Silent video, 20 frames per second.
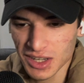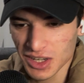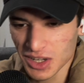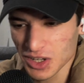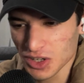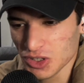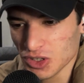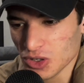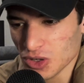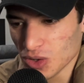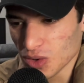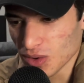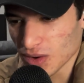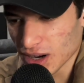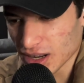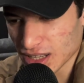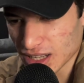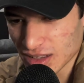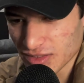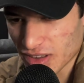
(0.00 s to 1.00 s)
who I
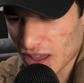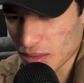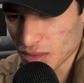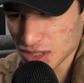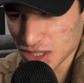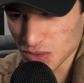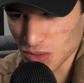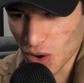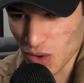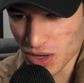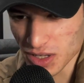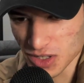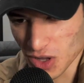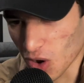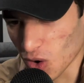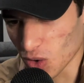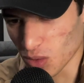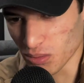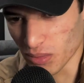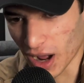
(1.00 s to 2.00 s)
think famously wrote his
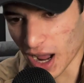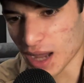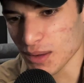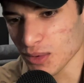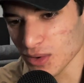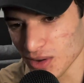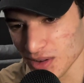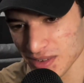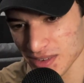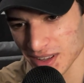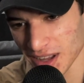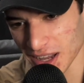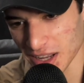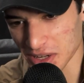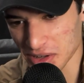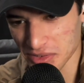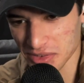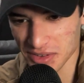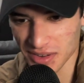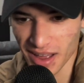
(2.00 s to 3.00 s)
own Bible, kind
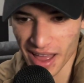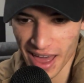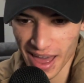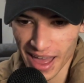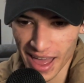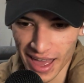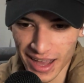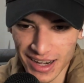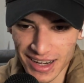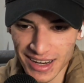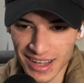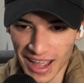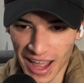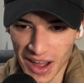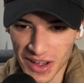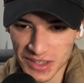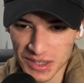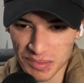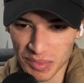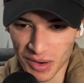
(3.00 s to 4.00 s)
of editing
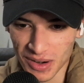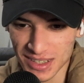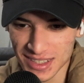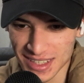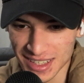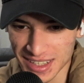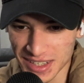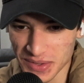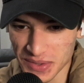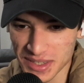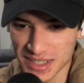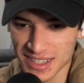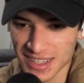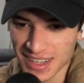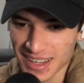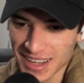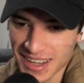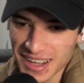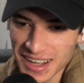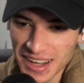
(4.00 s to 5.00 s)
out the parts that he was
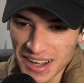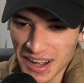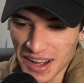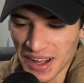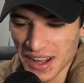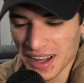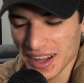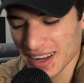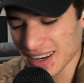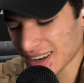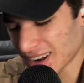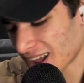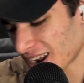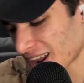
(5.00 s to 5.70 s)
not